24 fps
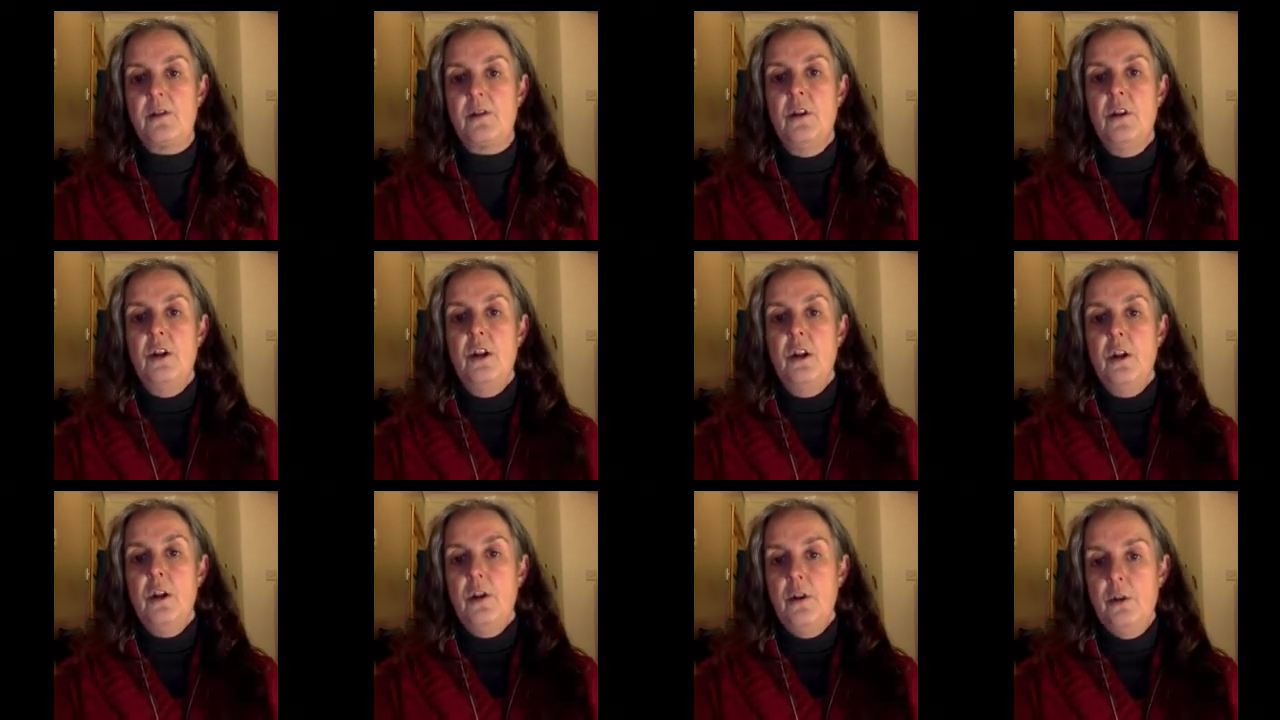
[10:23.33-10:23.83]

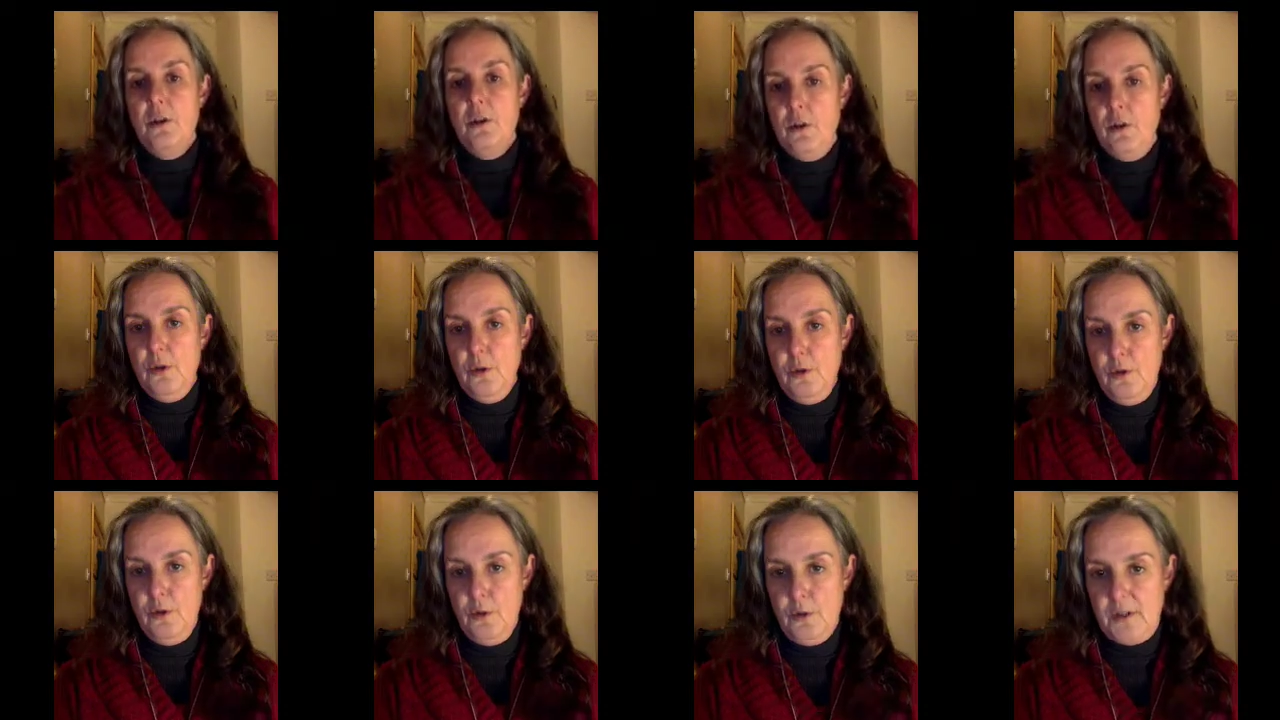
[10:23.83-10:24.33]
you
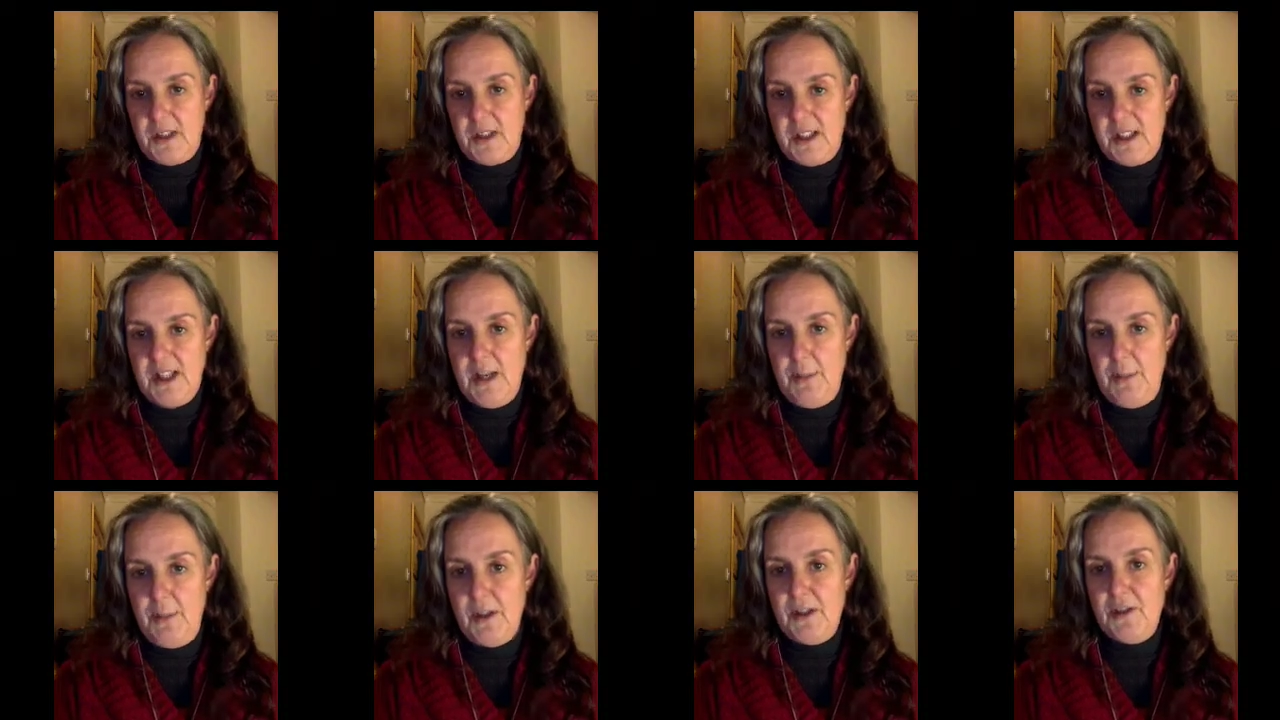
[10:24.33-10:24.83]
step into
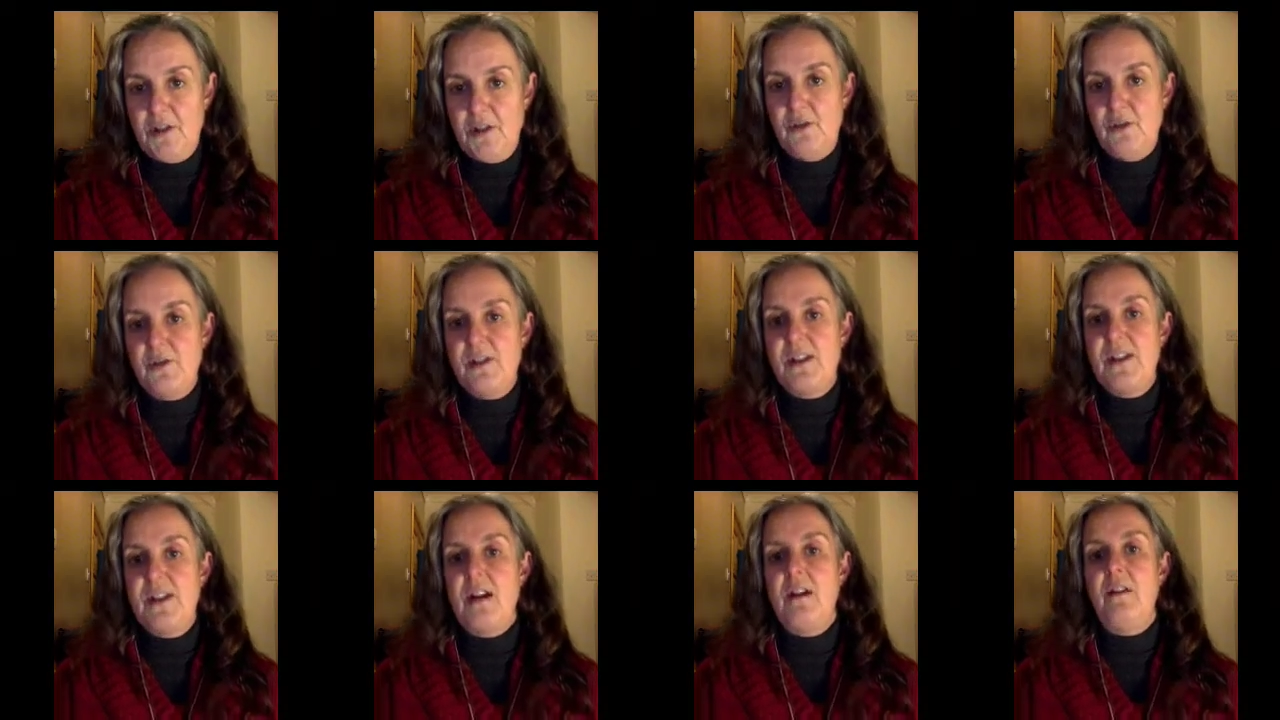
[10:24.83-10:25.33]

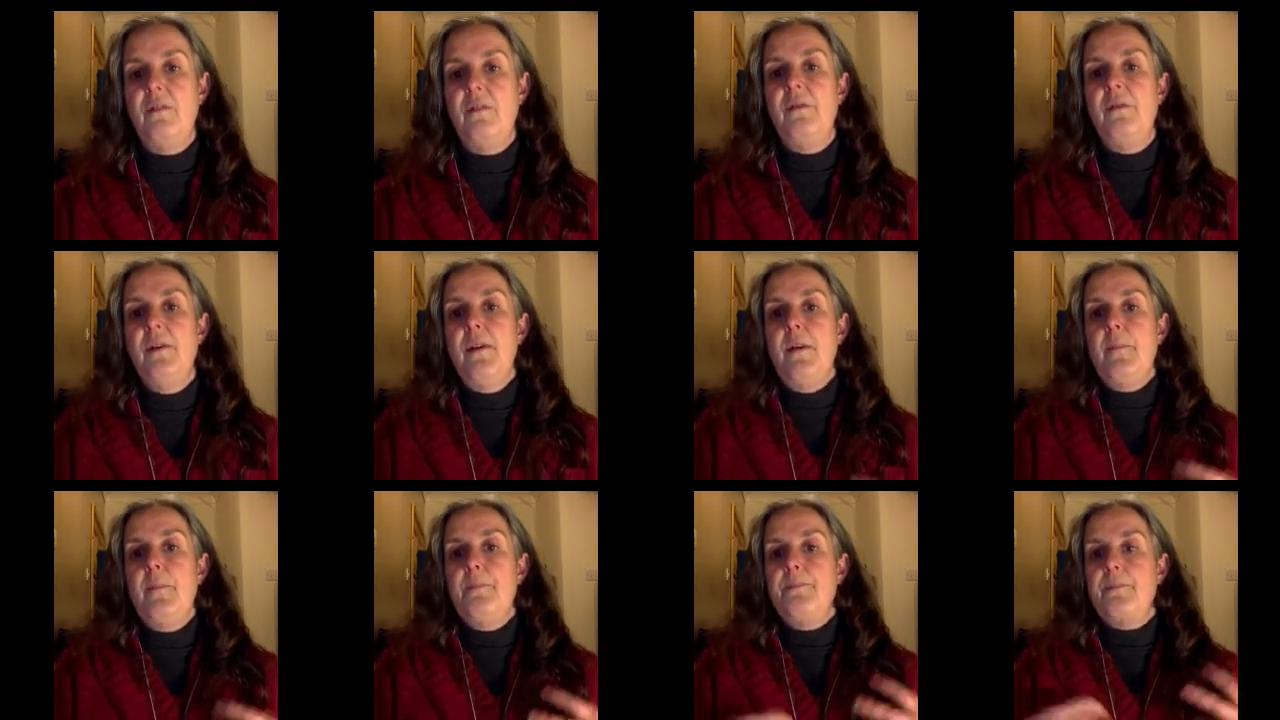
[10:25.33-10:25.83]
yourself,
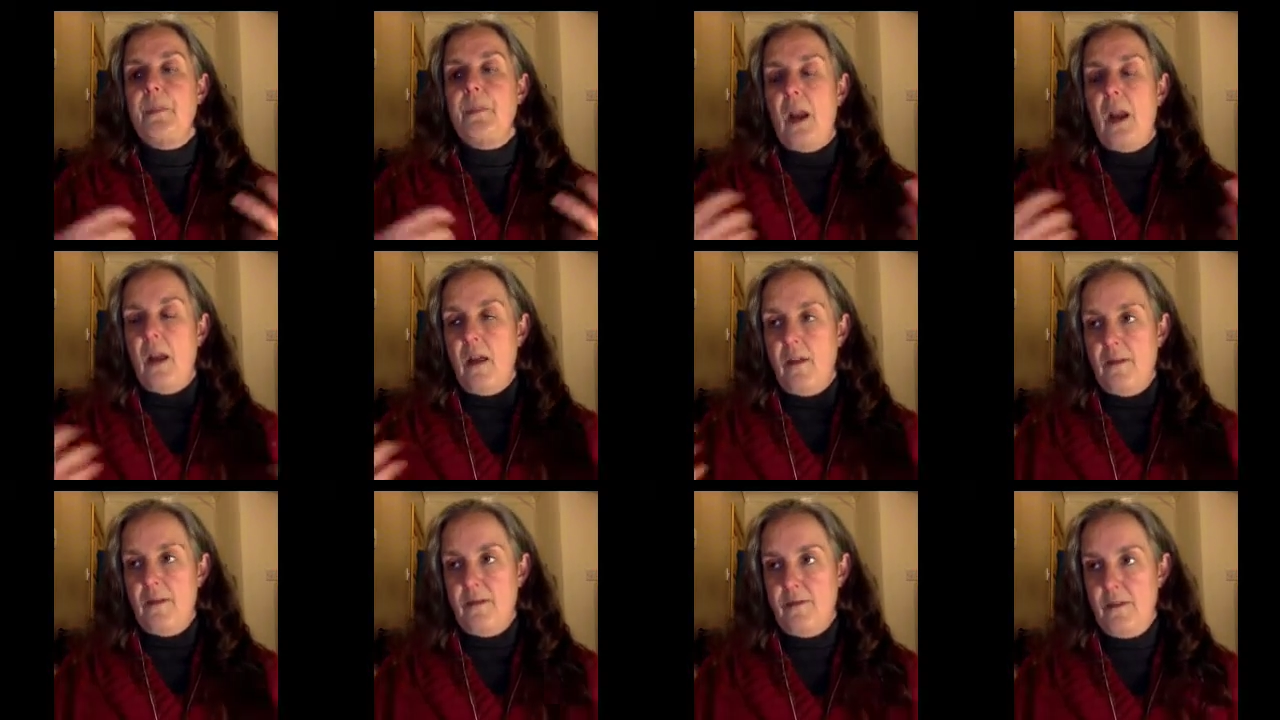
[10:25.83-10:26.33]

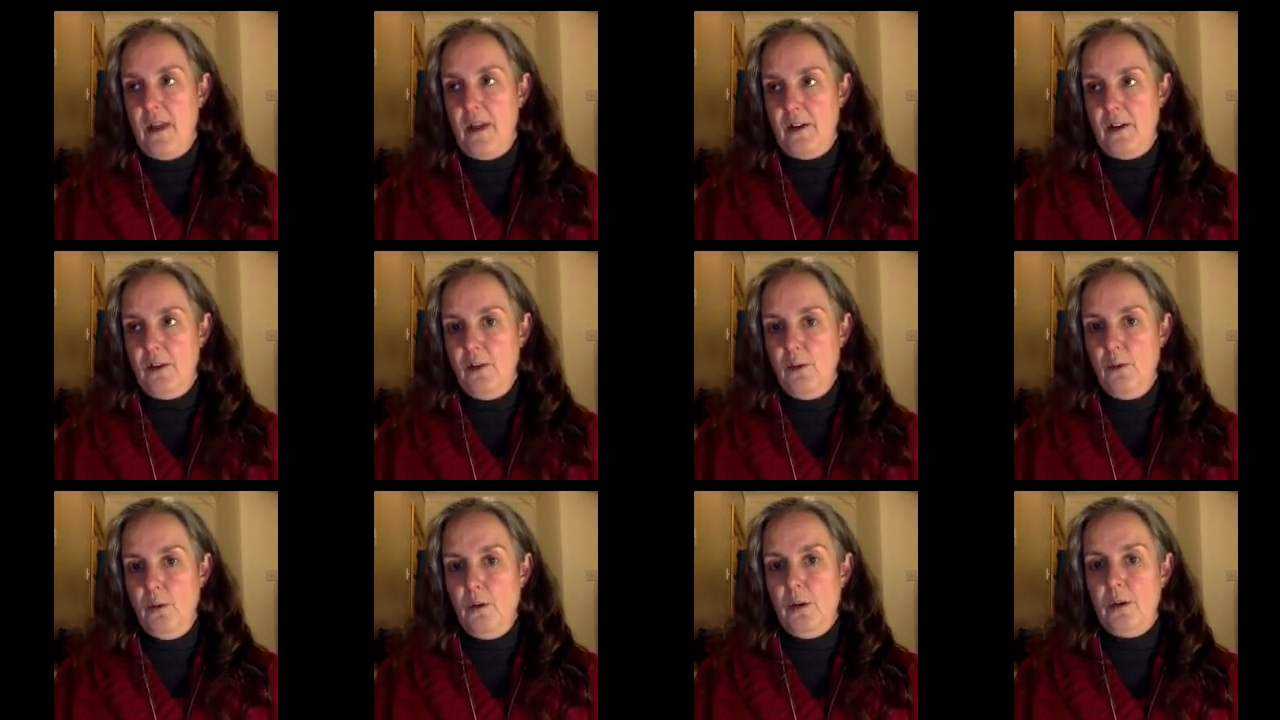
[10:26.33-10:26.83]
then you will